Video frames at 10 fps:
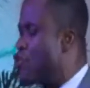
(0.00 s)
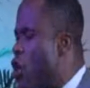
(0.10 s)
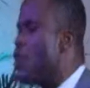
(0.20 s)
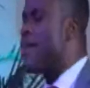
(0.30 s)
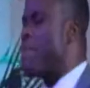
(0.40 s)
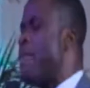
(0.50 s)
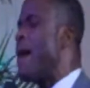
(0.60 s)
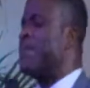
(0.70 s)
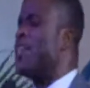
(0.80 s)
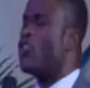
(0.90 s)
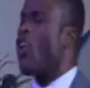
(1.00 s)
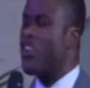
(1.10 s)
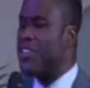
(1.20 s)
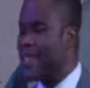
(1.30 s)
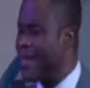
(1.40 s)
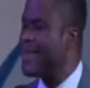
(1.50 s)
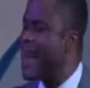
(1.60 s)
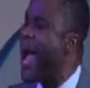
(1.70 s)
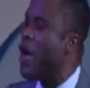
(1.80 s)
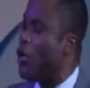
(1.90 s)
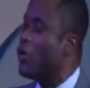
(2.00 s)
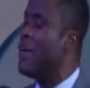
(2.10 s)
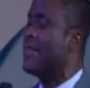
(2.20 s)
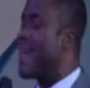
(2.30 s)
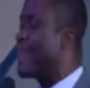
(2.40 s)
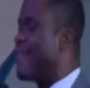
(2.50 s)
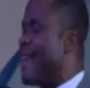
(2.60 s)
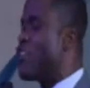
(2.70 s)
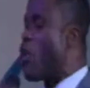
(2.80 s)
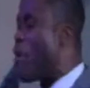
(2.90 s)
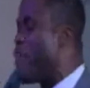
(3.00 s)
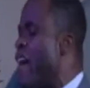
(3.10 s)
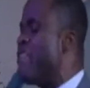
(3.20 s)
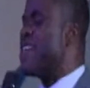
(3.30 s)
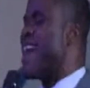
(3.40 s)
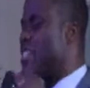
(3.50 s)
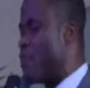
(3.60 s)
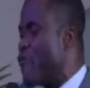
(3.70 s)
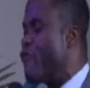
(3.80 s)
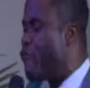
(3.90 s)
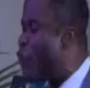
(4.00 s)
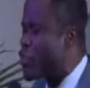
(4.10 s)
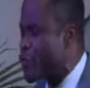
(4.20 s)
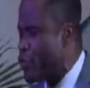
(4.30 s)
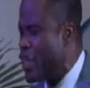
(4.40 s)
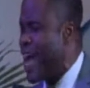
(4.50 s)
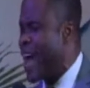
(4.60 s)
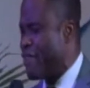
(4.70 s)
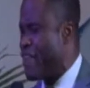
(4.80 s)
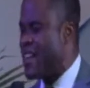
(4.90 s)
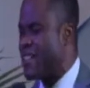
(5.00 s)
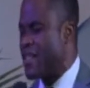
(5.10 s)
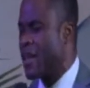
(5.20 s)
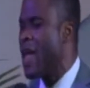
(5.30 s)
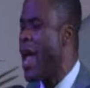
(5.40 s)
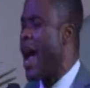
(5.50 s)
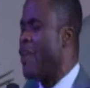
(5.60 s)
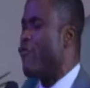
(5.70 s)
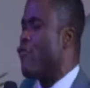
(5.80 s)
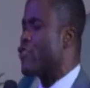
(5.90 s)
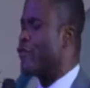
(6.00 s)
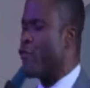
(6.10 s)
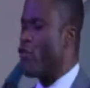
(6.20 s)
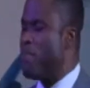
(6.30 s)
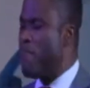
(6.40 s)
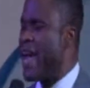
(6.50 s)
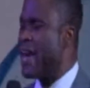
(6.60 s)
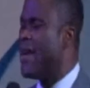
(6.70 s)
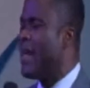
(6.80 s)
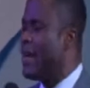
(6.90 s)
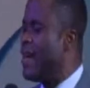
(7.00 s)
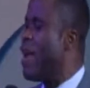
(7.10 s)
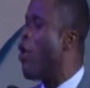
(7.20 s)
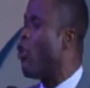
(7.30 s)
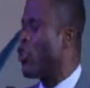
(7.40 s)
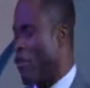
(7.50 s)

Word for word: John the Baptist until now, the kingdom of heaven has been forcefully advancing, and forceful men lay hold